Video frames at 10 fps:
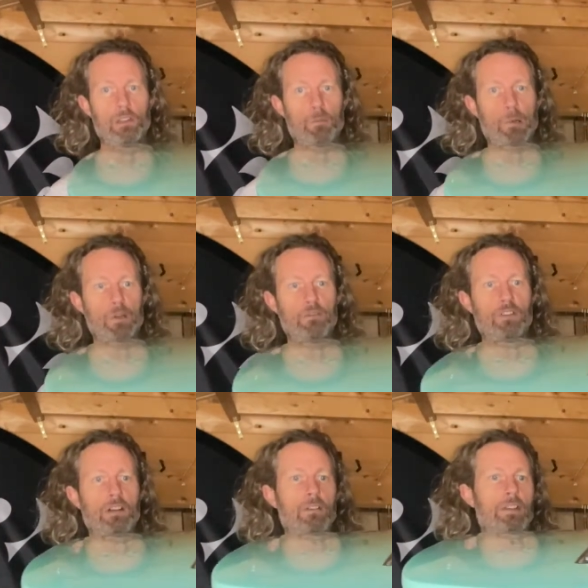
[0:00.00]
the
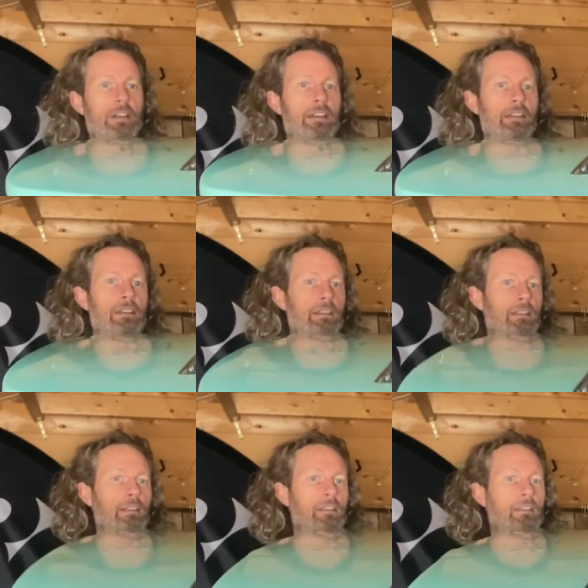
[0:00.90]
profile there,
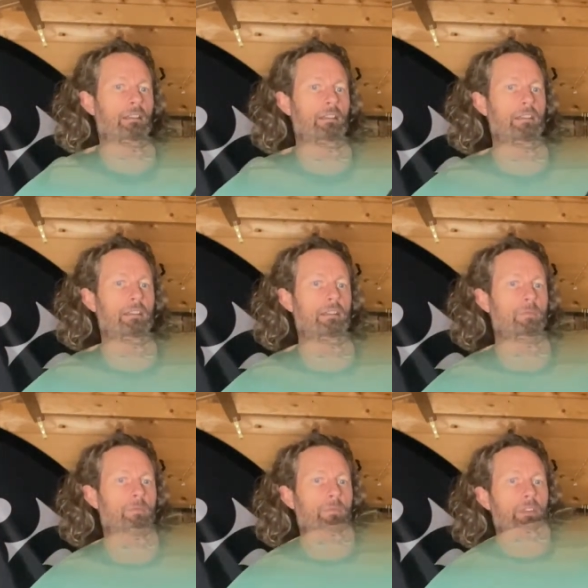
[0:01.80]

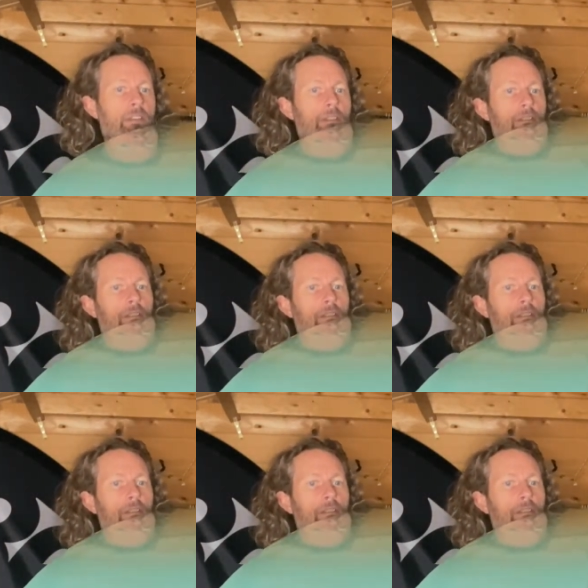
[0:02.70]
there's a